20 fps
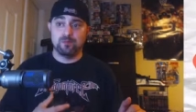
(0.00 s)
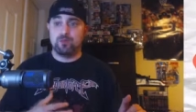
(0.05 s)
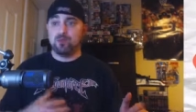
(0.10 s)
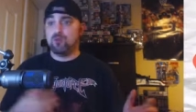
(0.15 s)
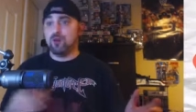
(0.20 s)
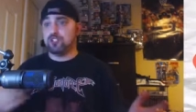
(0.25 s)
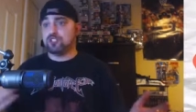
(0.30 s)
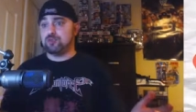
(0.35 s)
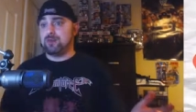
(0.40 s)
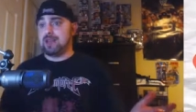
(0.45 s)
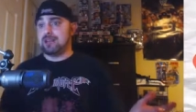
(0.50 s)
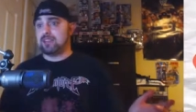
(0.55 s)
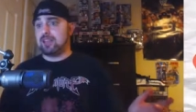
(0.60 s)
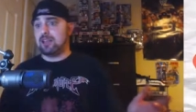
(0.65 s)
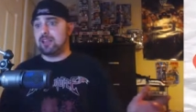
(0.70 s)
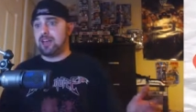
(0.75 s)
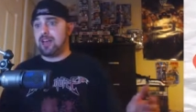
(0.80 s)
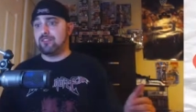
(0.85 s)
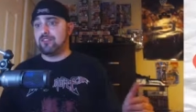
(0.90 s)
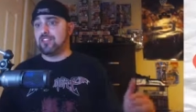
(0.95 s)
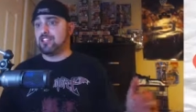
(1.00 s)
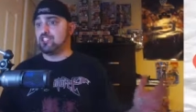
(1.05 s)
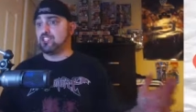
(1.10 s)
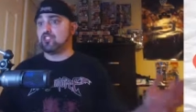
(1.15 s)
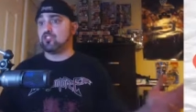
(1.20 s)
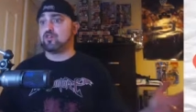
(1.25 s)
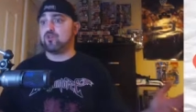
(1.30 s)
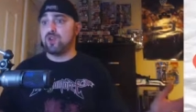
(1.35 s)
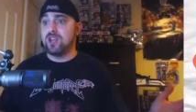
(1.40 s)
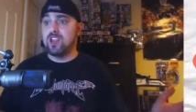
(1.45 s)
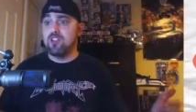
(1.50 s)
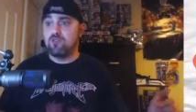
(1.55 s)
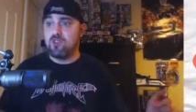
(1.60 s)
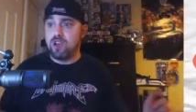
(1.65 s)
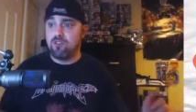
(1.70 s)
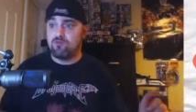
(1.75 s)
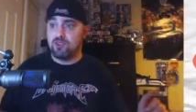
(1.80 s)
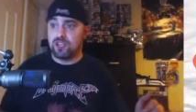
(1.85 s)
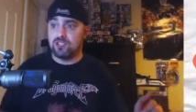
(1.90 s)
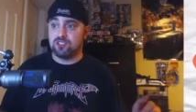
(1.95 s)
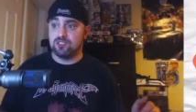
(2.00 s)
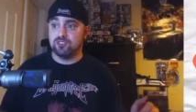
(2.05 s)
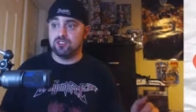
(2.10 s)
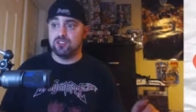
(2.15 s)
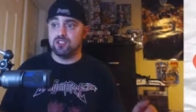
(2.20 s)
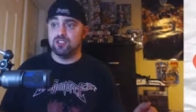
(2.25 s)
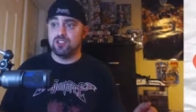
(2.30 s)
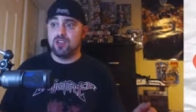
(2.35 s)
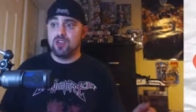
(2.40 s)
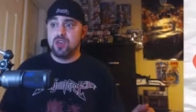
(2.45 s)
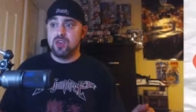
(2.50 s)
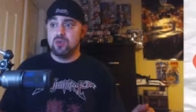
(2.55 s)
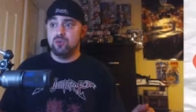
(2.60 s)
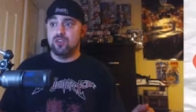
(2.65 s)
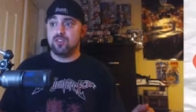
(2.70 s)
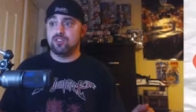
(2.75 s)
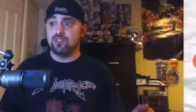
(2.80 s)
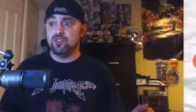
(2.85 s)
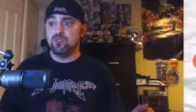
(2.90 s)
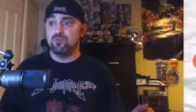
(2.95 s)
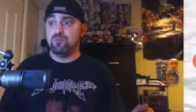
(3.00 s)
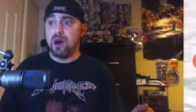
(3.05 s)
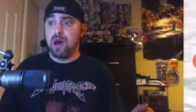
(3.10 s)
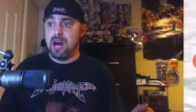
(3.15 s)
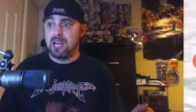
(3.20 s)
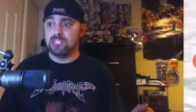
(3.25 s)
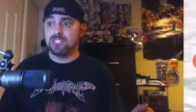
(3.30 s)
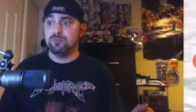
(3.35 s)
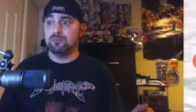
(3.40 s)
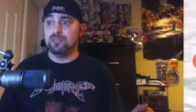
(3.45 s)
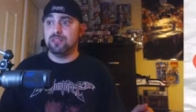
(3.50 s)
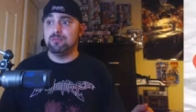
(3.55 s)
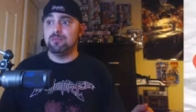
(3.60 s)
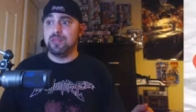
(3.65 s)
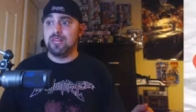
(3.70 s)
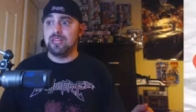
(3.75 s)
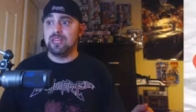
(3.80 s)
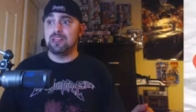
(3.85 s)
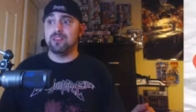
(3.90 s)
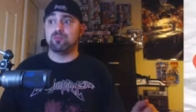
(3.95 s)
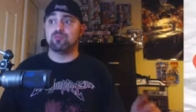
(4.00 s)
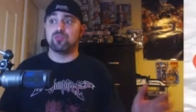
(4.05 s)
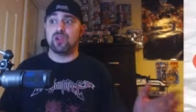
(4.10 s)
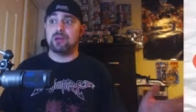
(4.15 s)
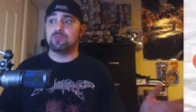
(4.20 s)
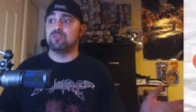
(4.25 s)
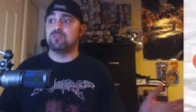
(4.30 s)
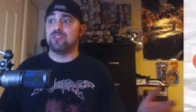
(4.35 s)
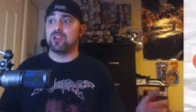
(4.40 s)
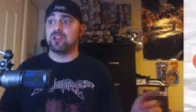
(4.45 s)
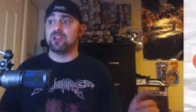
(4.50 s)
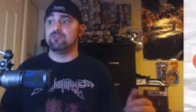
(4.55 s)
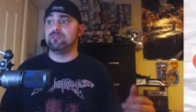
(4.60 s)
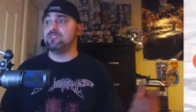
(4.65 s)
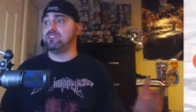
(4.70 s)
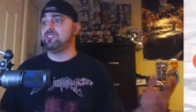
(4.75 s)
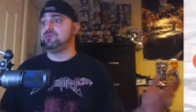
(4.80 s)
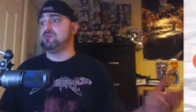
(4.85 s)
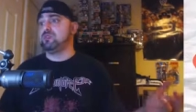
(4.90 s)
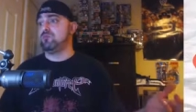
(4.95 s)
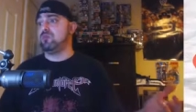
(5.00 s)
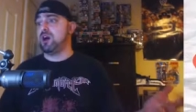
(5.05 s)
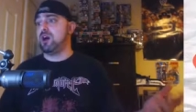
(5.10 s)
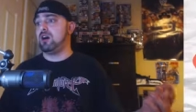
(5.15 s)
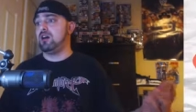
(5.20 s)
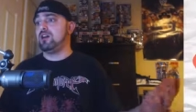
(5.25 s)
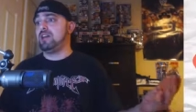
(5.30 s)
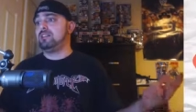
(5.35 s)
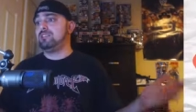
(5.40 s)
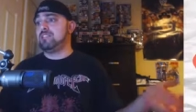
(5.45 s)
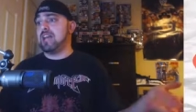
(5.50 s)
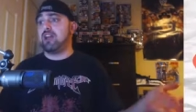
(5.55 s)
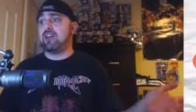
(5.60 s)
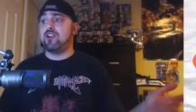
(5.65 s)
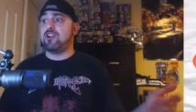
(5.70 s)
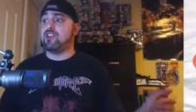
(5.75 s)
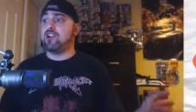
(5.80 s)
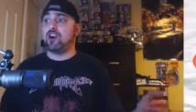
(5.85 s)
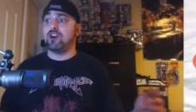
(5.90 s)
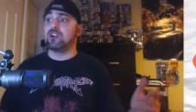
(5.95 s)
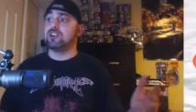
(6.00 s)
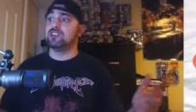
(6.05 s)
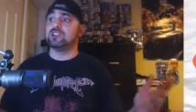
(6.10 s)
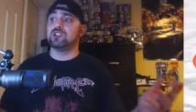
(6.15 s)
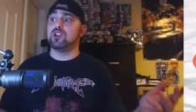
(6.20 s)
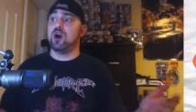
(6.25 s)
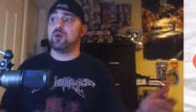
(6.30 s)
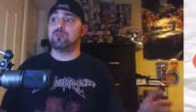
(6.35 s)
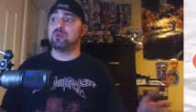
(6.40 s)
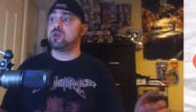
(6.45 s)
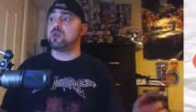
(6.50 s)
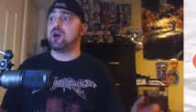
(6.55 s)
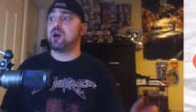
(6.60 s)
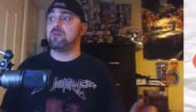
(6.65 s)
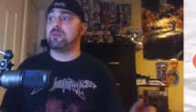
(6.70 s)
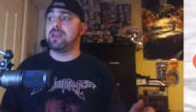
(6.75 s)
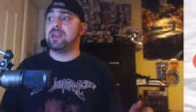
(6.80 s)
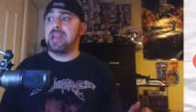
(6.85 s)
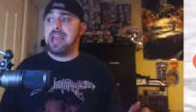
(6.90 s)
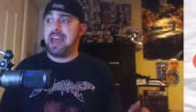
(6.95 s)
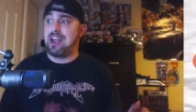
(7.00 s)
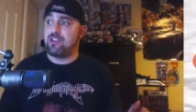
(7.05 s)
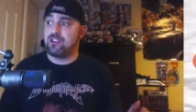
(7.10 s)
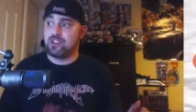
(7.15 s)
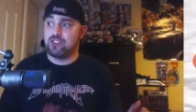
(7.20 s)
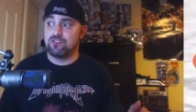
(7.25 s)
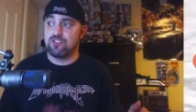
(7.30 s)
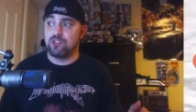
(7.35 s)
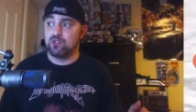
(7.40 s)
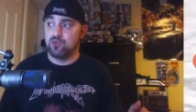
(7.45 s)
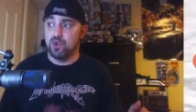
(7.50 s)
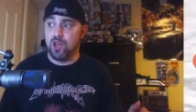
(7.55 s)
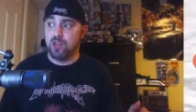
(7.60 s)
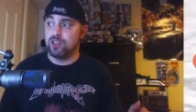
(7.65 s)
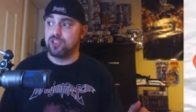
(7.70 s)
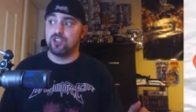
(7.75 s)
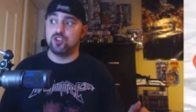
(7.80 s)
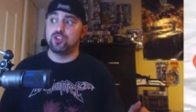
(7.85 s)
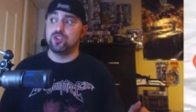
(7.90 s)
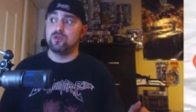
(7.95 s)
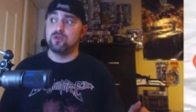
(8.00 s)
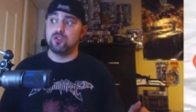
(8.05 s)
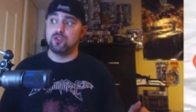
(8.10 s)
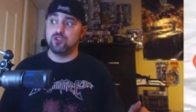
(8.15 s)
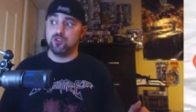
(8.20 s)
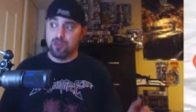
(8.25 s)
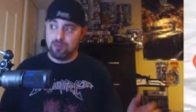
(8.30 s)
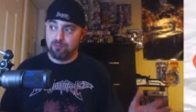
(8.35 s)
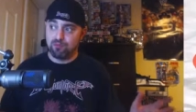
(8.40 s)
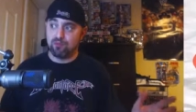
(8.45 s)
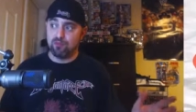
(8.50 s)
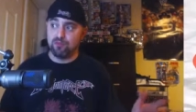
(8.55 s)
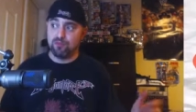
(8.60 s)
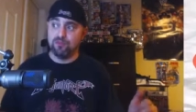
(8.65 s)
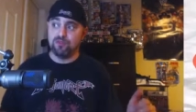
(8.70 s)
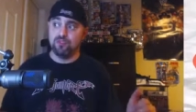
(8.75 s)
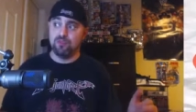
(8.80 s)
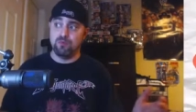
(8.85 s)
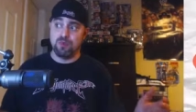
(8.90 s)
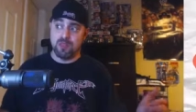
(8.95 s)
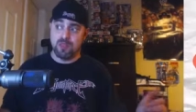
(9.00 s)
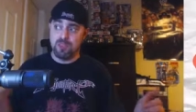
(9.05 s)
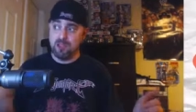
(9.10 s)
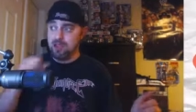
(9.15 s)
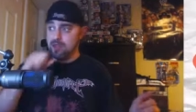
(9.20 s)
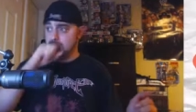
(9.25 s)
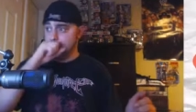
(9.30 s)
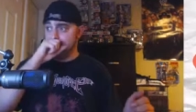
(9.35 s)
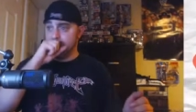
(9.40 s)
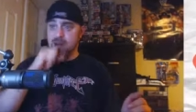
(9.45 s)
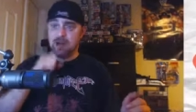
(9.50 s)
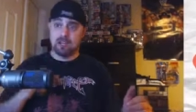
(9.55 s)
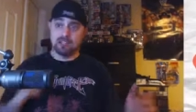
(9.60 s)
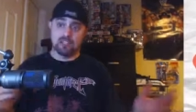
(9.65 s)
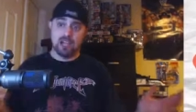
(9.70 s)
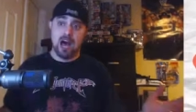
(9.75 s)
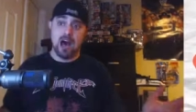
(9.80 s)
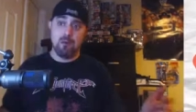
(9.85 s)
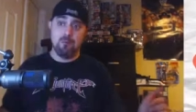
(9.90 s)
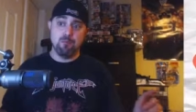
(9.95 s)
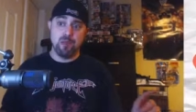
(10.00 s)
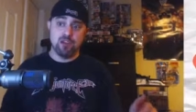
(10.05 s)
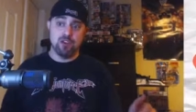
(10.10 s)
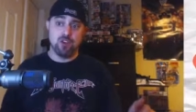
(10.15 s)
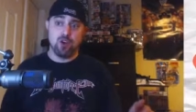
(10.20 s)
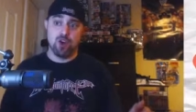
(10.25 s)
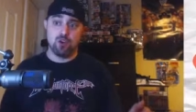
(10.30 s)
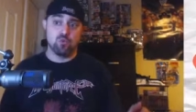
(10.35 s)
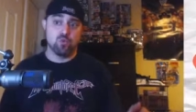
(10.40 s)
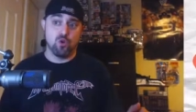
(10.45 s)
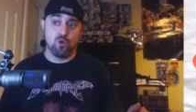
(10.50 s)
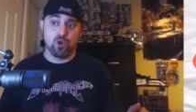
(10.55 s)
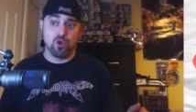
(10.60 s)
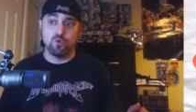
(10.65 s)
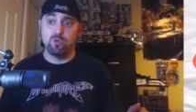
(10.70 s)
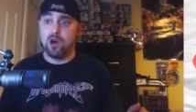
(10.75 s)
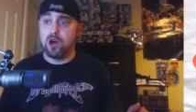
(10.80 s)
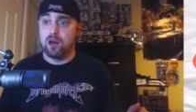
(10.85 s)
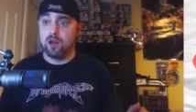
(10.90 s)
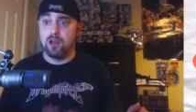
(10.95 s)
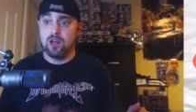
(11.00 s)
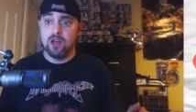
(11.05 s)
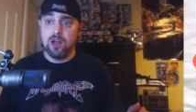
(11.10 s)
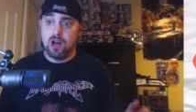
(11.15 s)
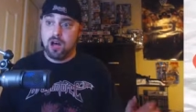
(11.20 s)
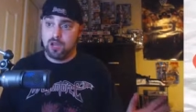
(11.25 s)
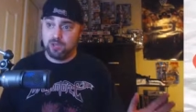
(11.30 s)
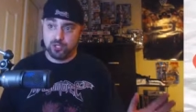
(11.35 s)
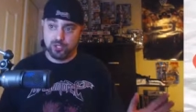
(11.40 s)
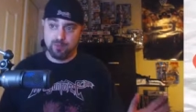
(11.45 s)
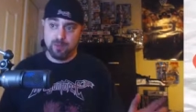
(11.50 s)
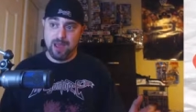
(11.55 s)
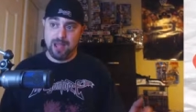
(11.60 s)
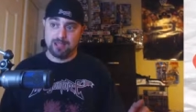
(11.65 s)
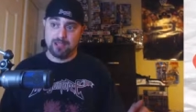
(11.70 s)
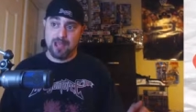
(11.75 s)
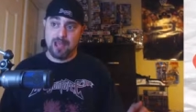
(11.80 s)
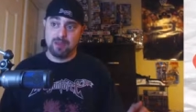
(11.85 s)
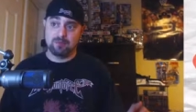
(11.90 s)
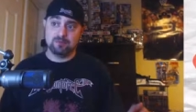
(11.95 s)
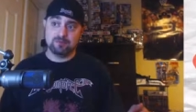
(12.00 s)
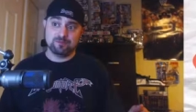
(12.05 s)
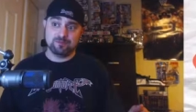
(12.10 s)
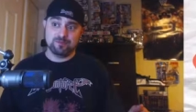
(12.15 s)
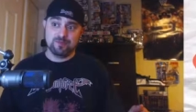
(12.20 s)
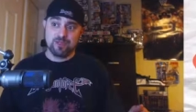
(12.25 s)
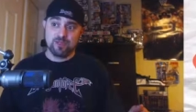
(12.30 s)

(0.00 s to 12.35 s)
Meanwhile, SmackDown Live gets three great wrestlers, with two possibly being in the prime of their careers. Meanwhile, Darren Young is an up and coming character as well and could, could improve to be a top mid card worker while on SmackDown.